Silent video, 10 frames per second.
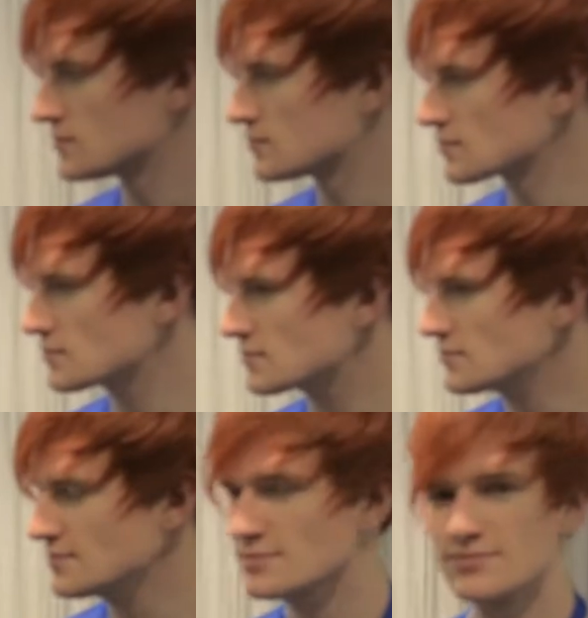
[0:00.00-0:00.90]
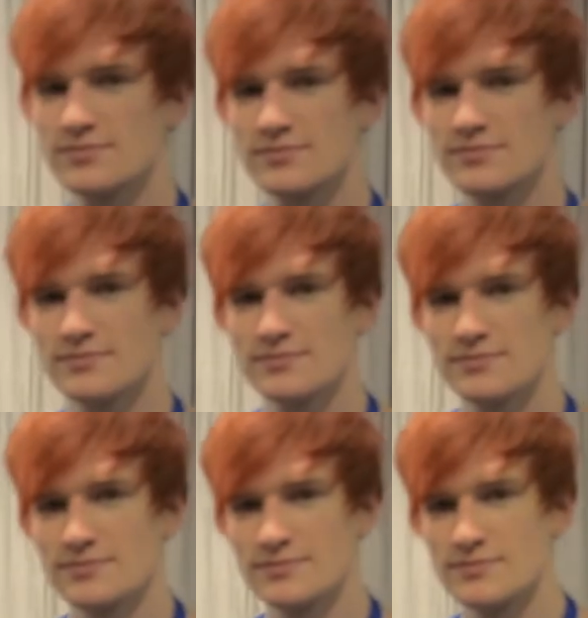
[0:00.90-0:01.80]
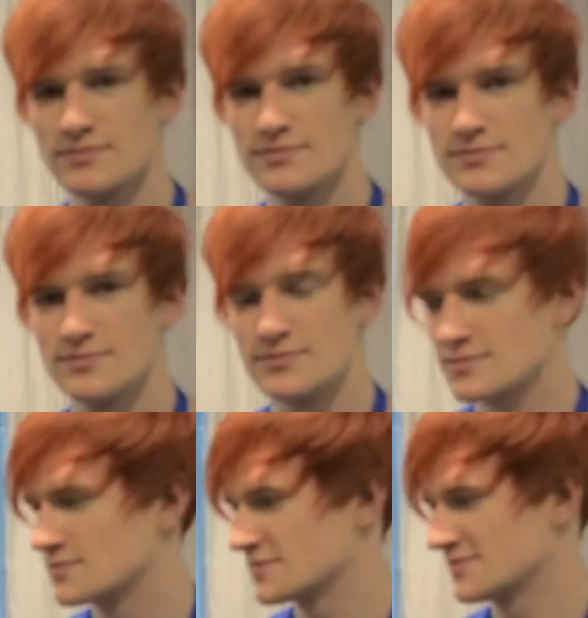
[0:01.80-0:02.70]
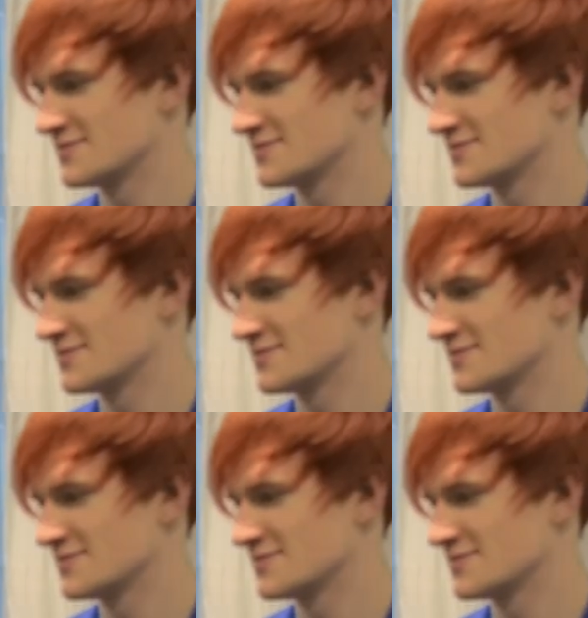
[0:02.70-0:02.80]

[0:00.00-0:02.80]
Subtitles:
No words are spoken by the person on screen.